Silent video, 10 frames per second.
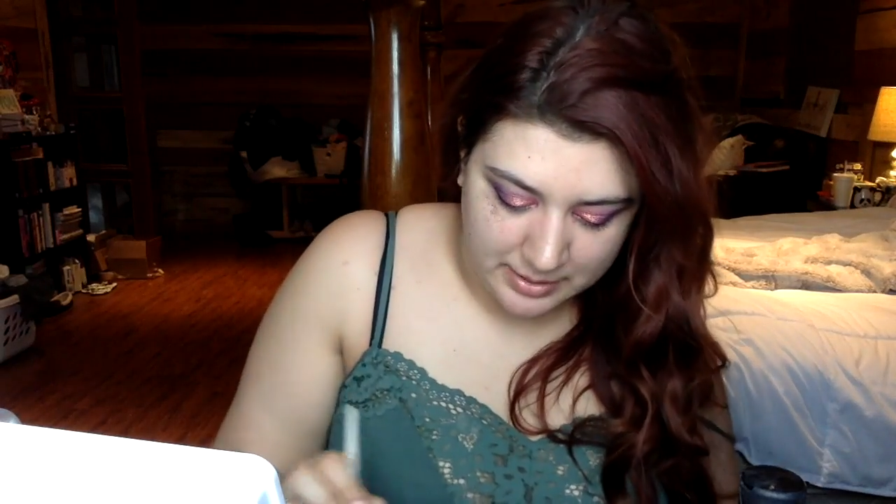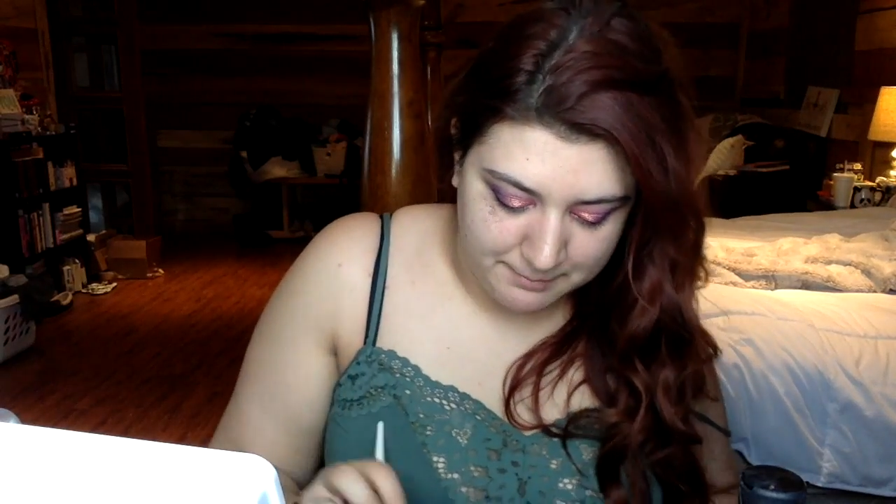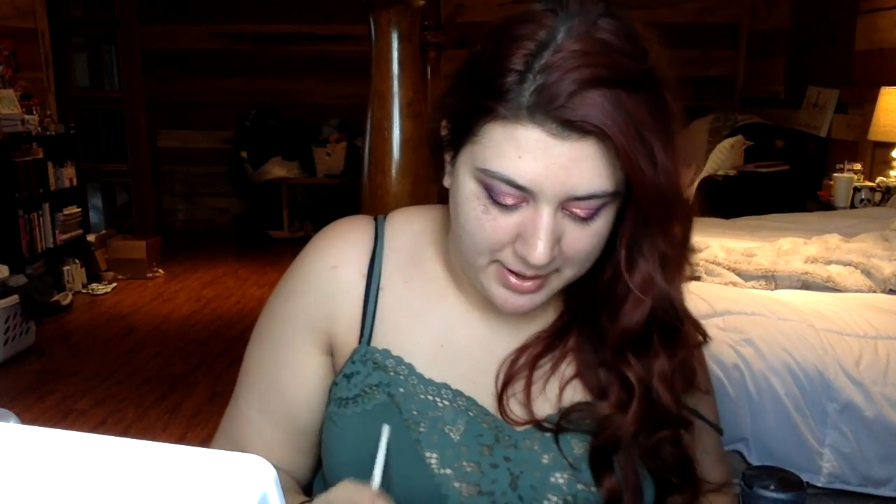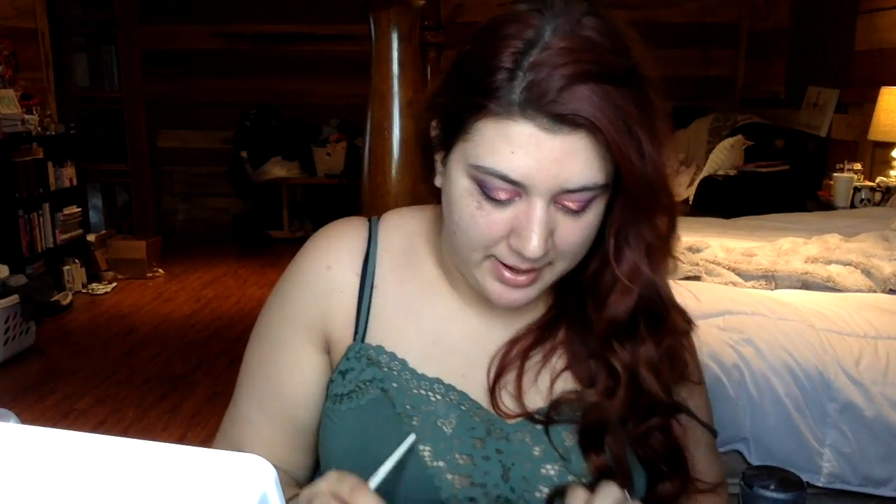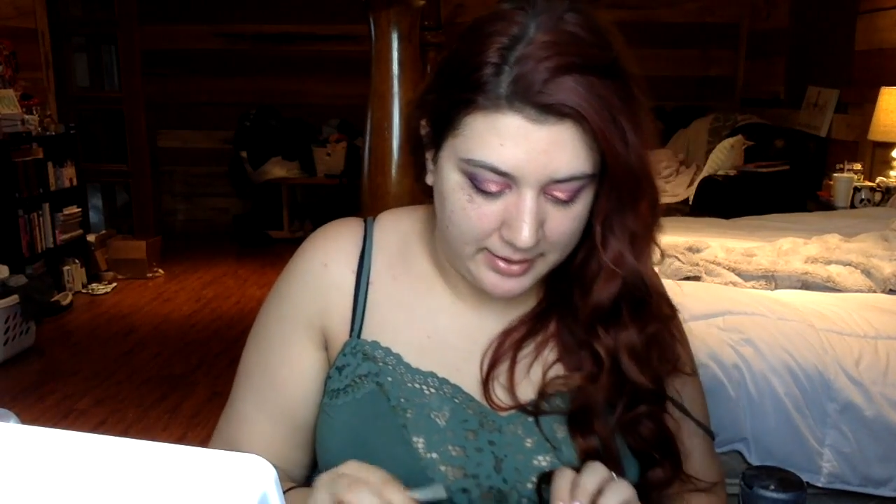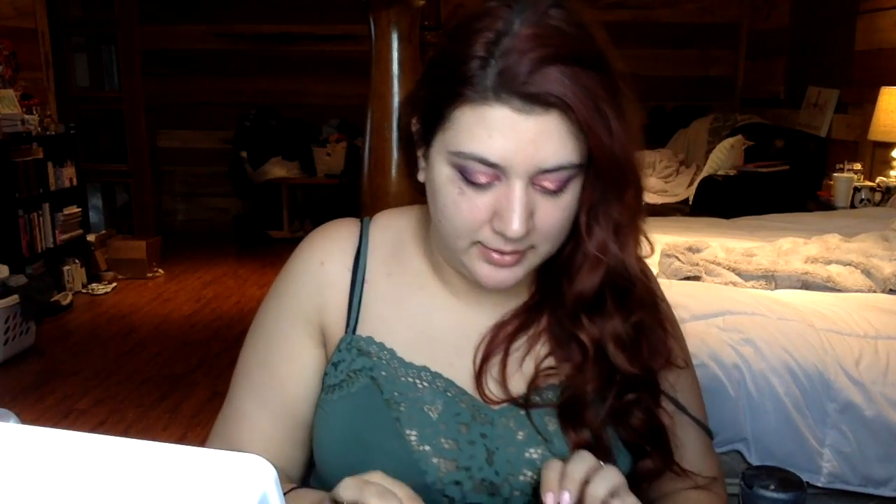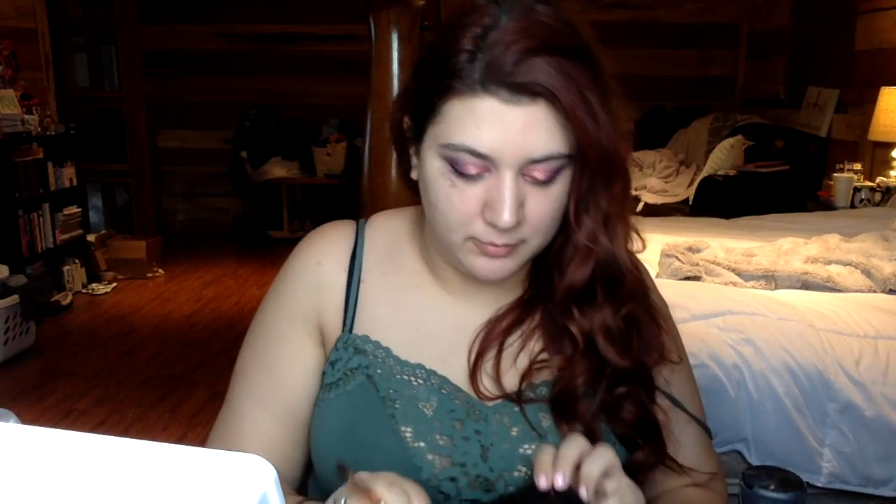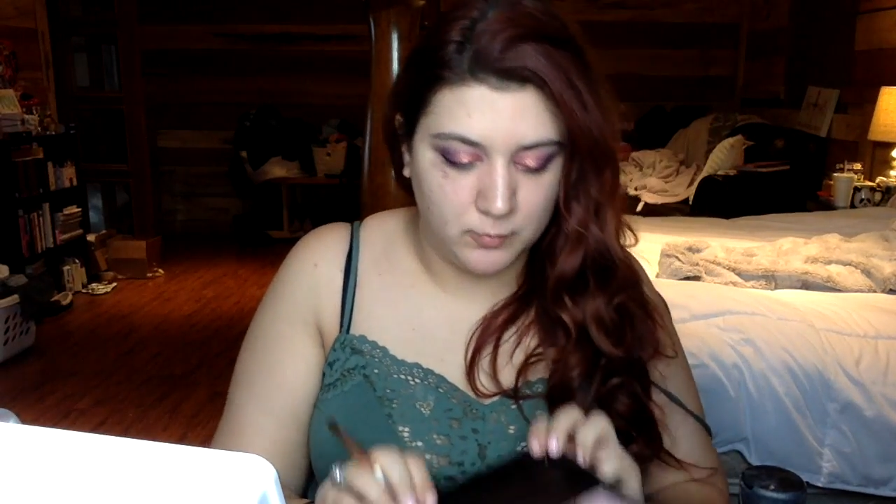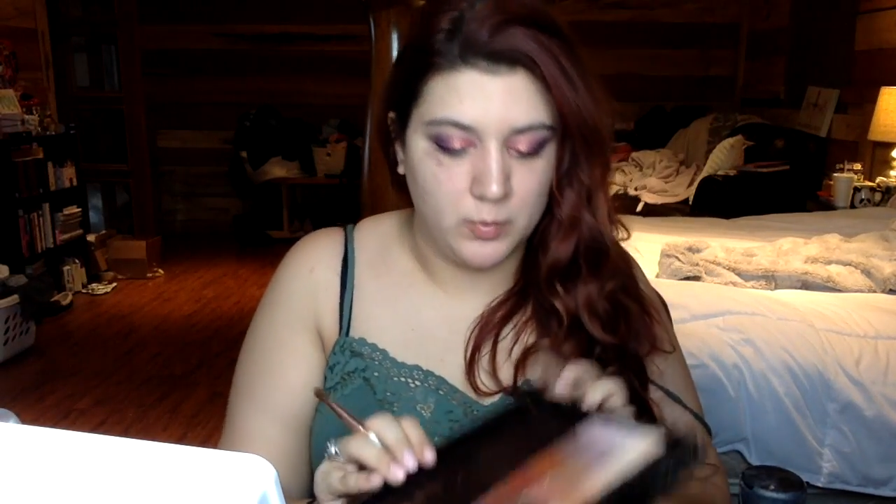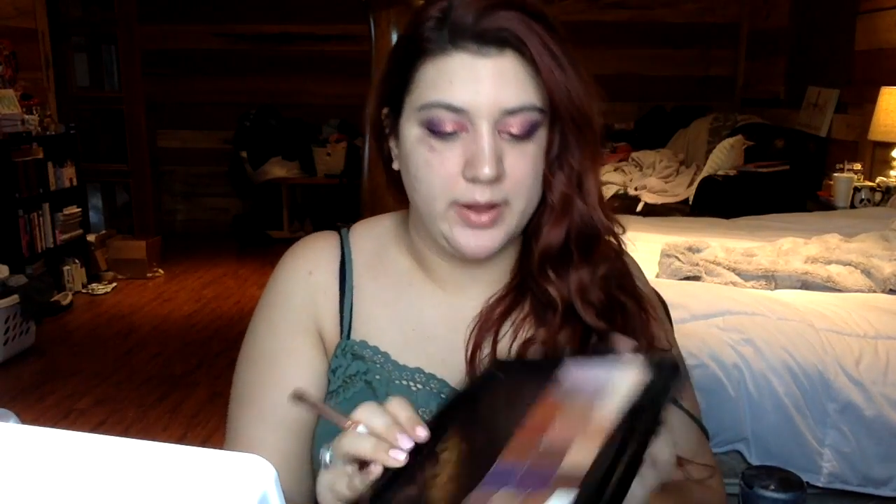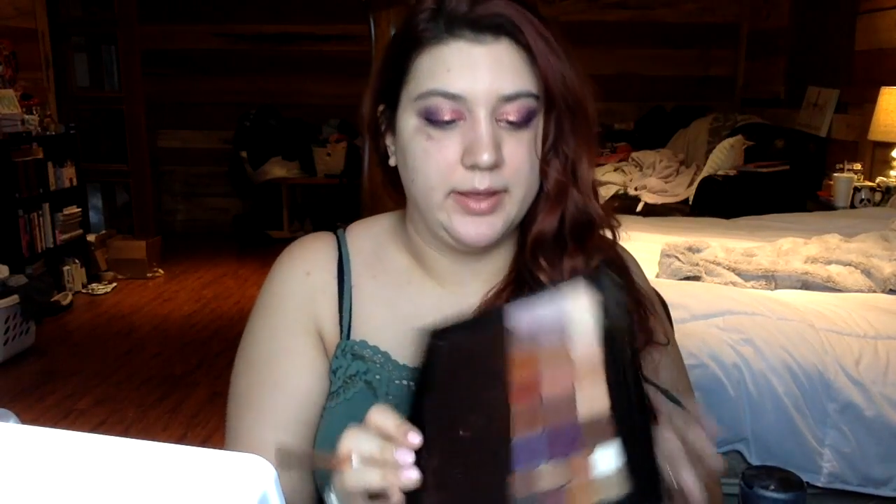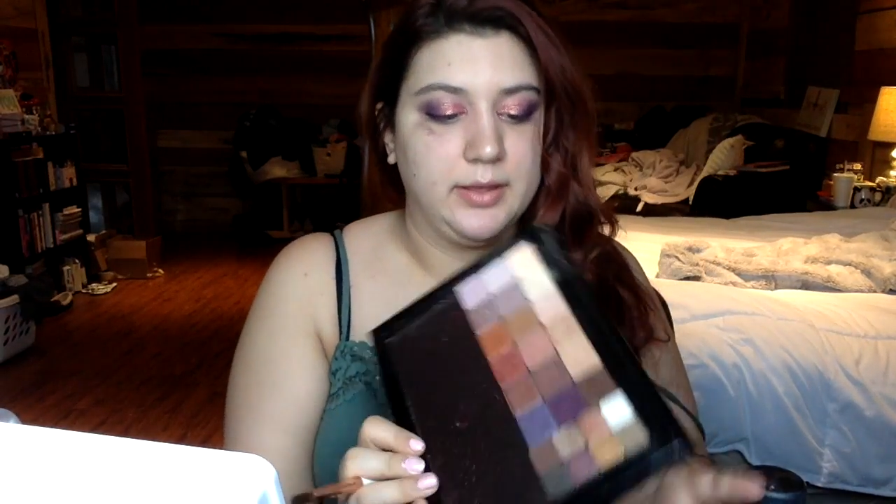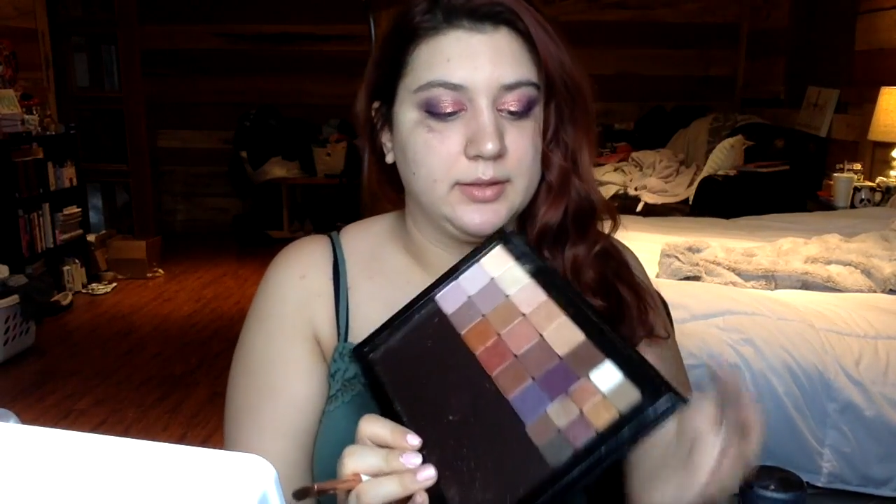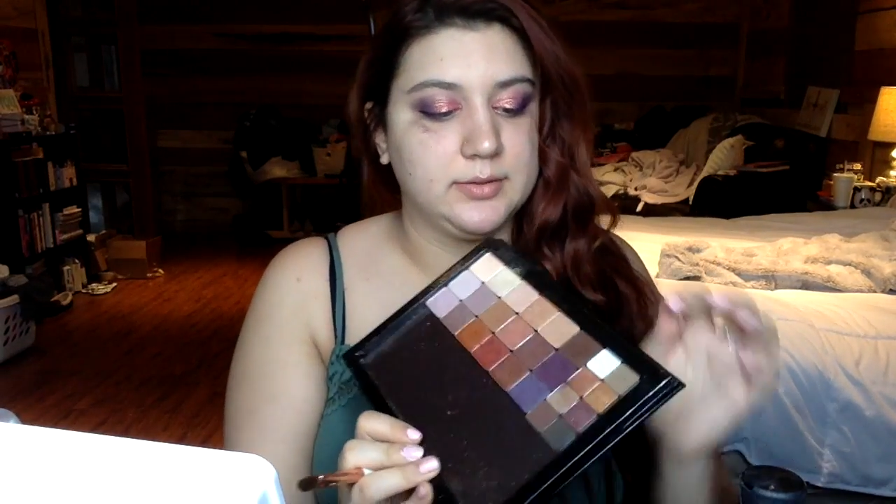matte white,